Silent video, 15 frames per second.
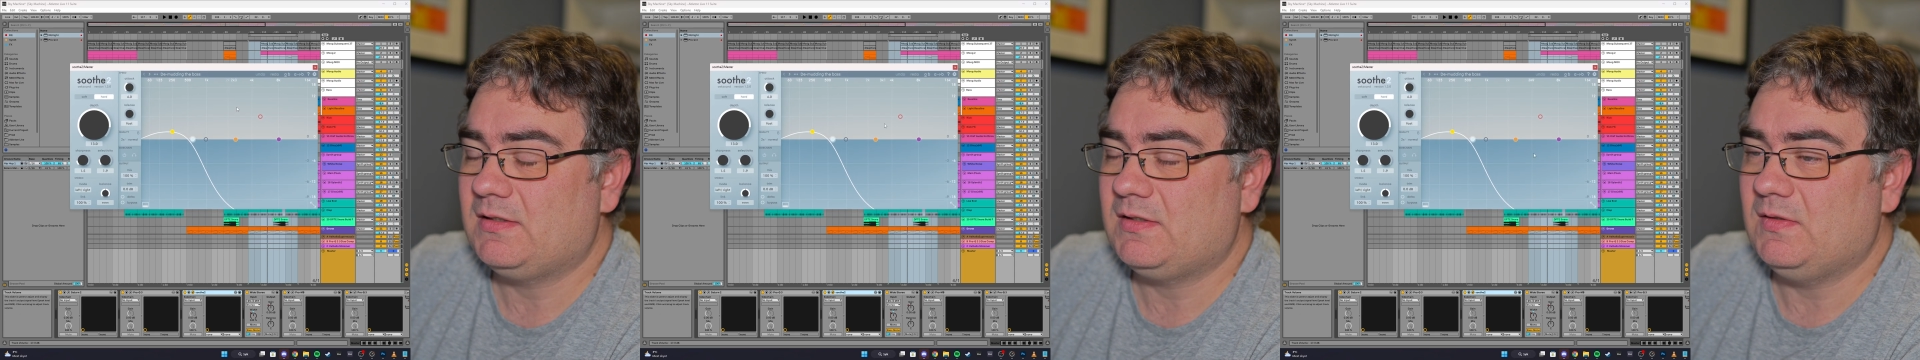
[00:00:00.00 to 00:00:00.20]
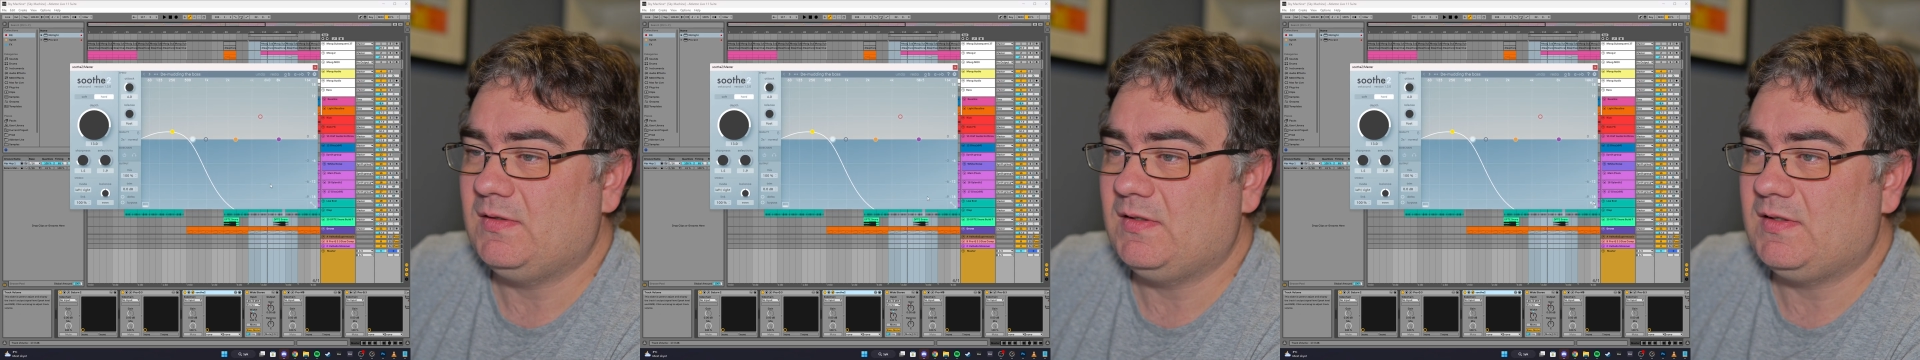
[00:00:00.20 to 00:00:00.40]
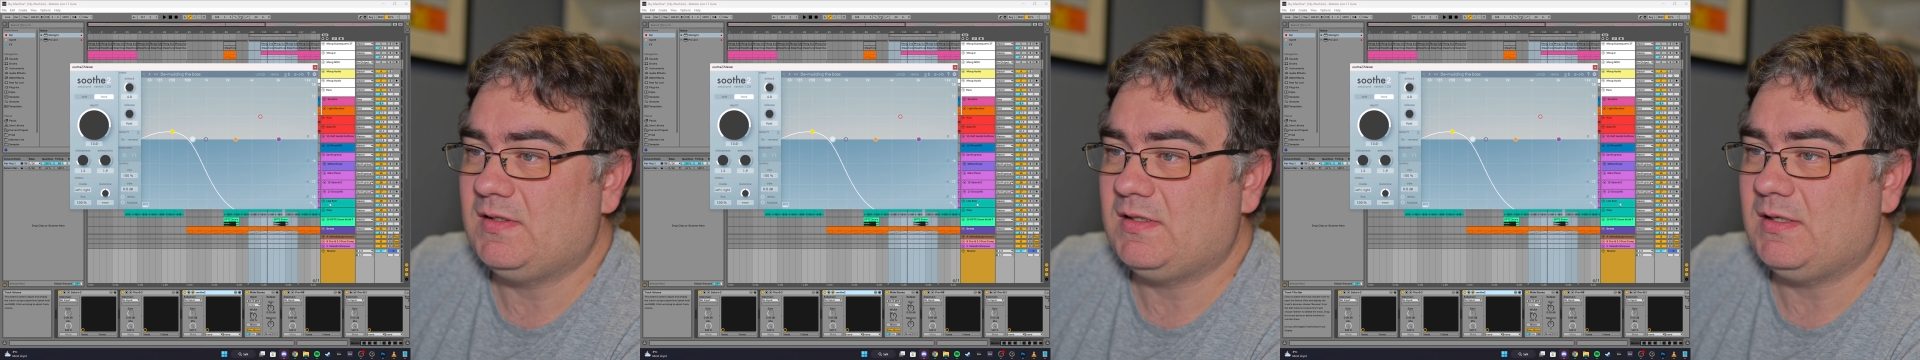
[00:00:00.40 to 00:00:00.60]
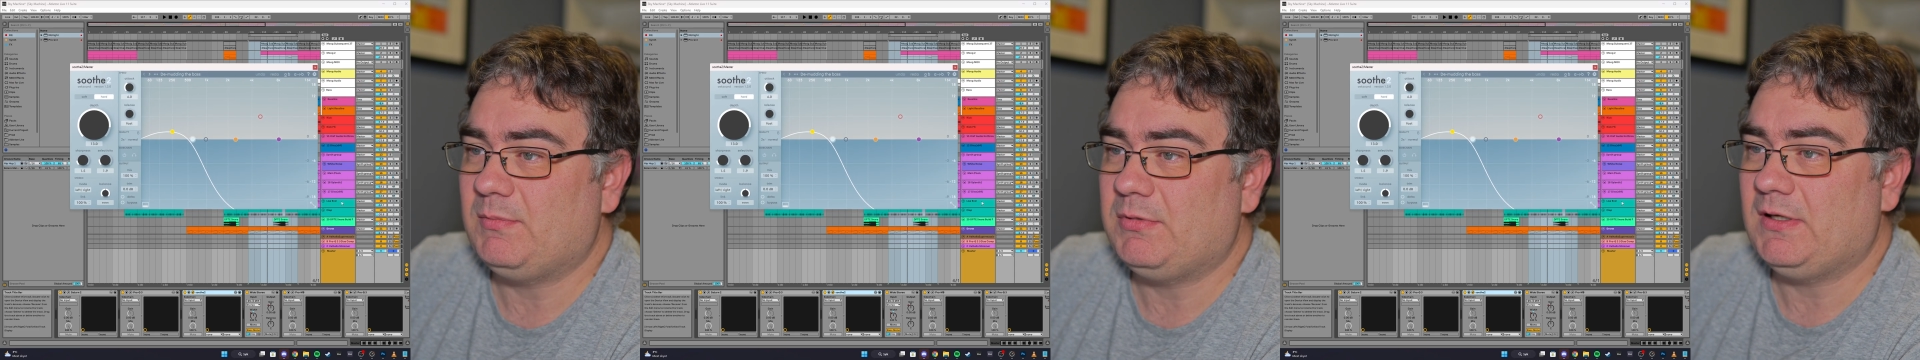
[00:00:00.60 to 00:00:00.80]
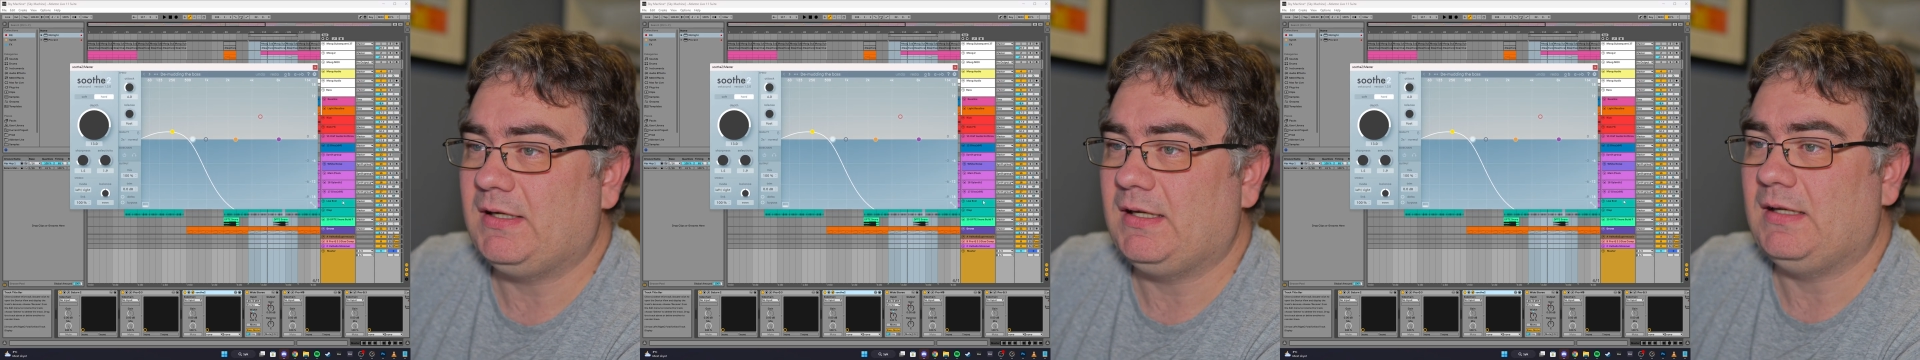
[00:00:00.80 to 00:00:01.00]
So this is a
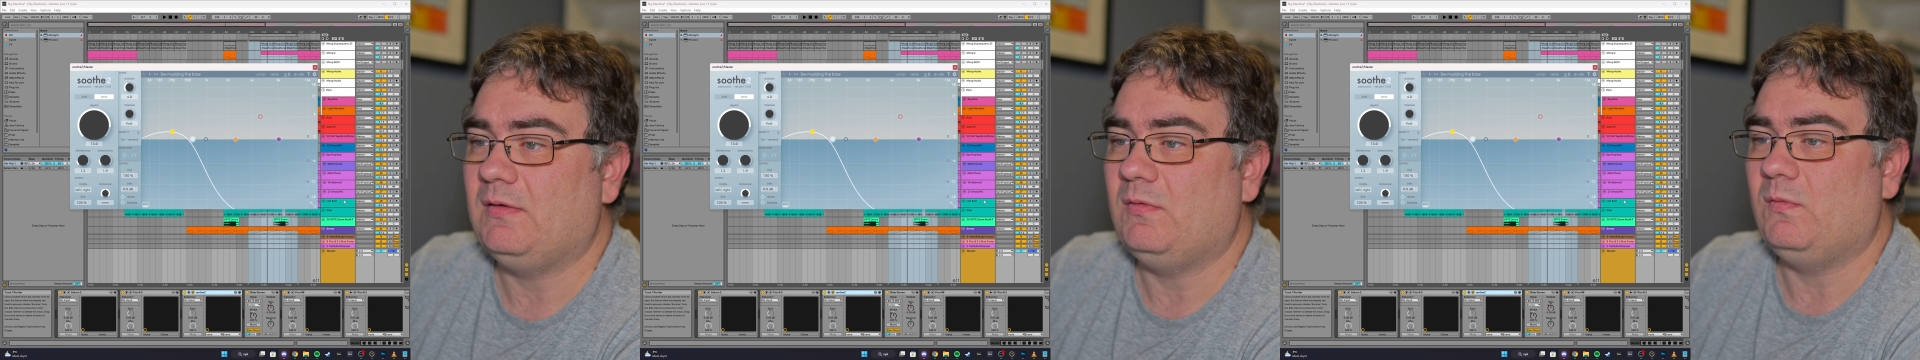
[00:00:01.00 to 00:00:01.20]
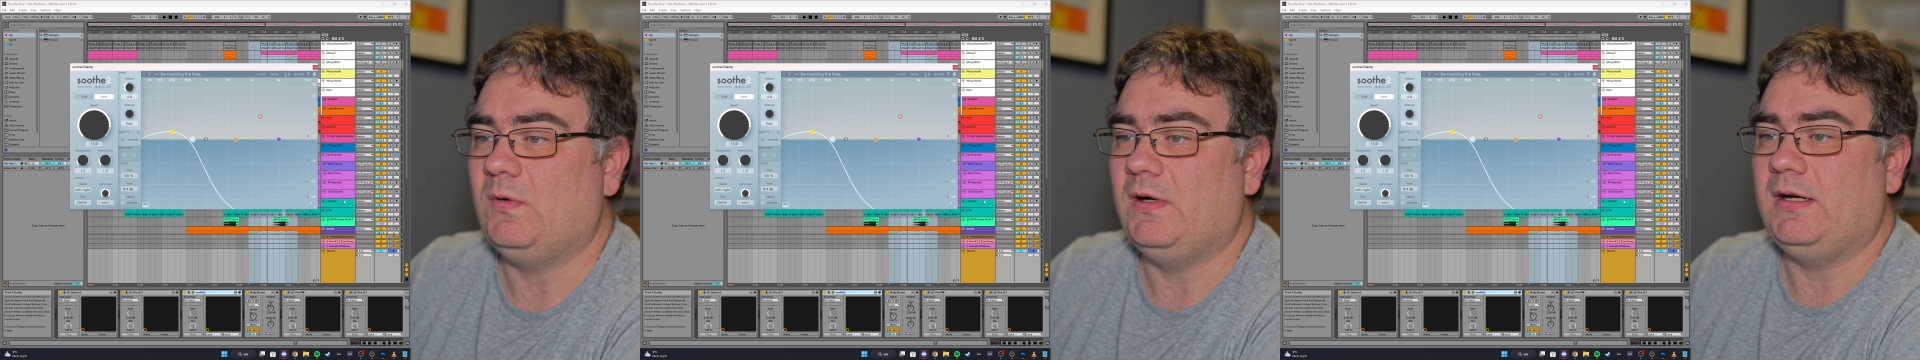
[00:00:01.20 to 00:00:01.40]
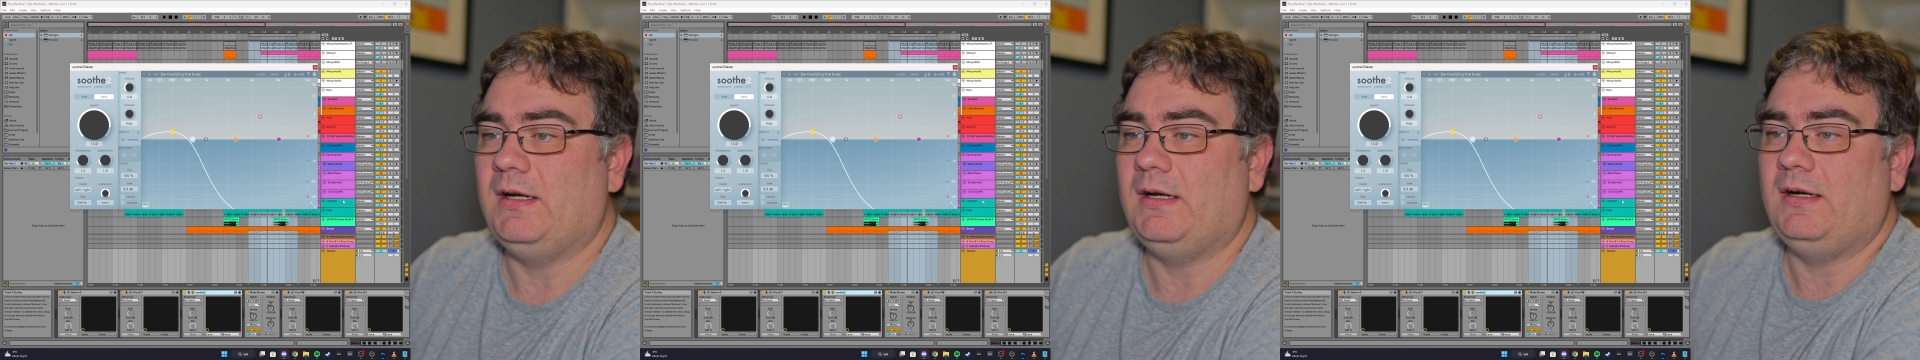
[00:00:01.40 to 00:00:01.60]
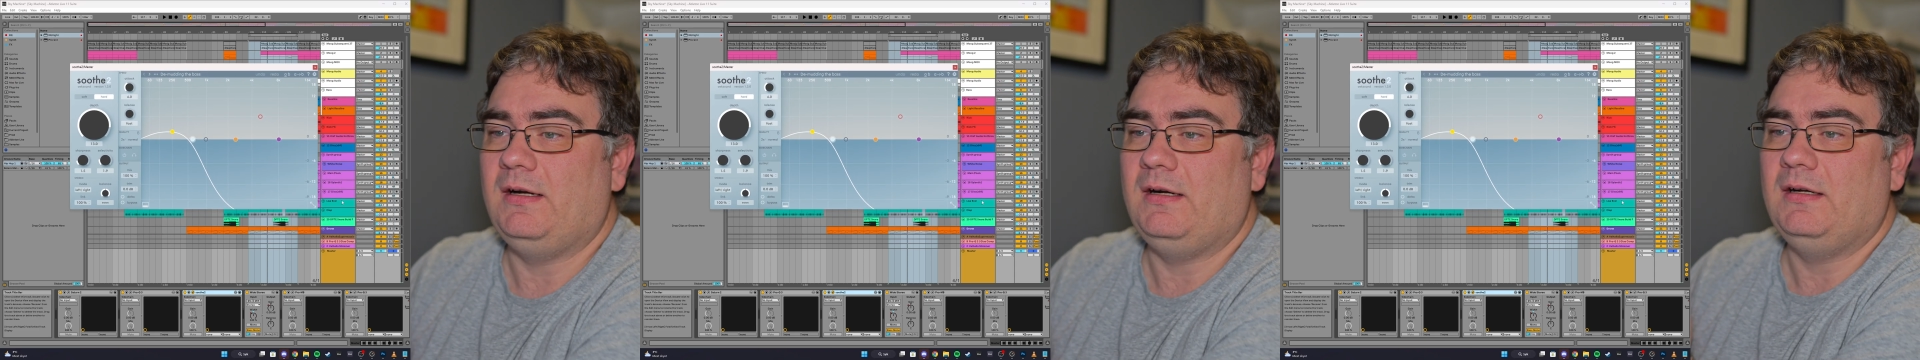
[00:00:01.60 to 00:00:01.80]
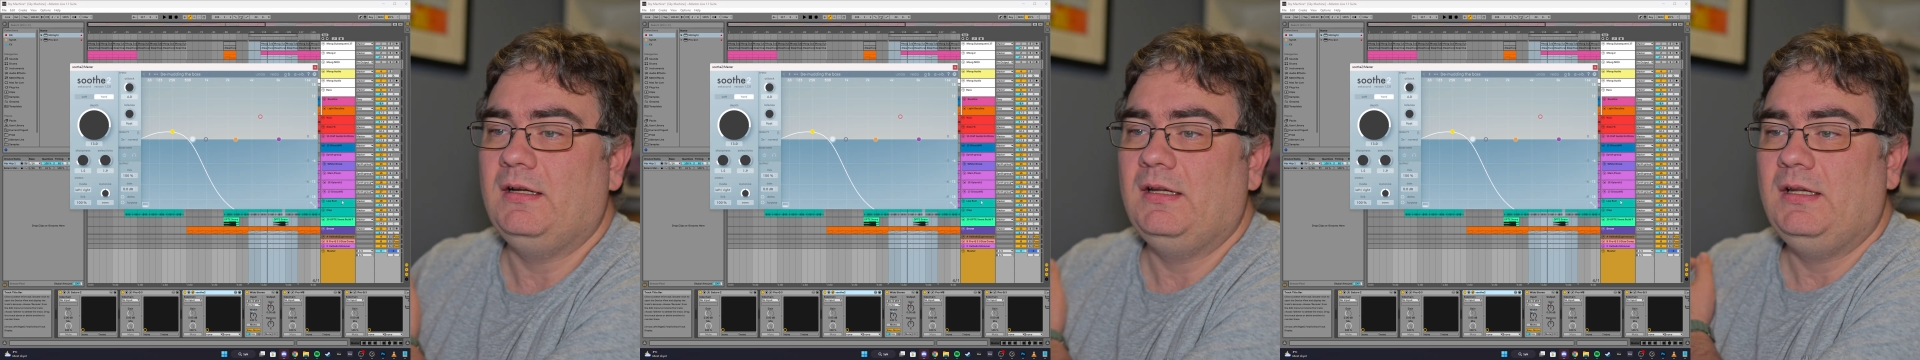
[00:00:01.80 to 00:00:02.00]
plugin
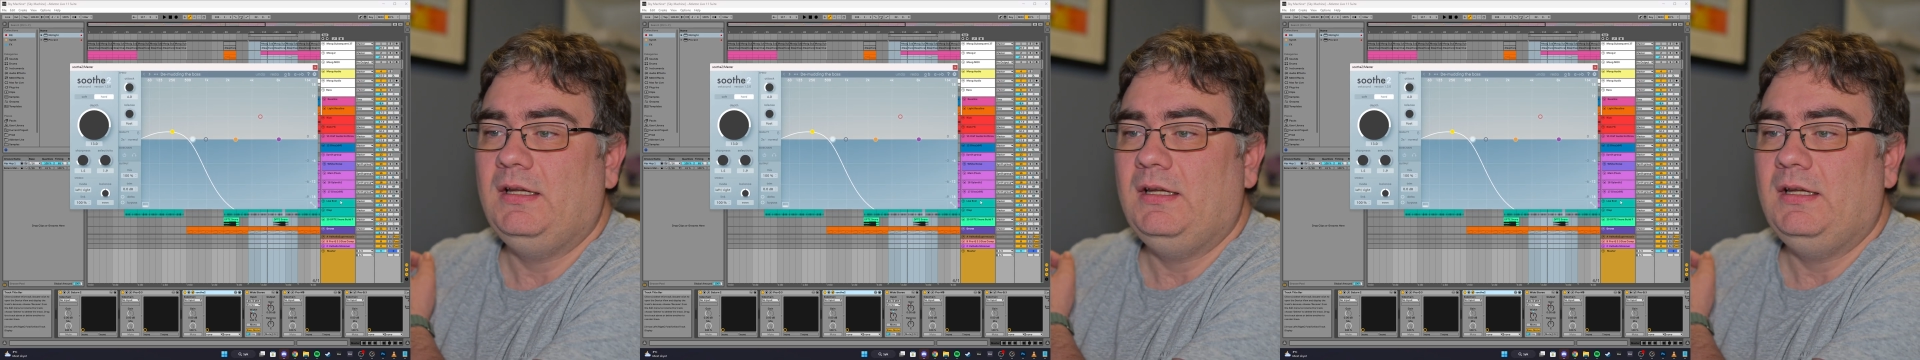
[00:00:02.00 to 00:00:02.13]
where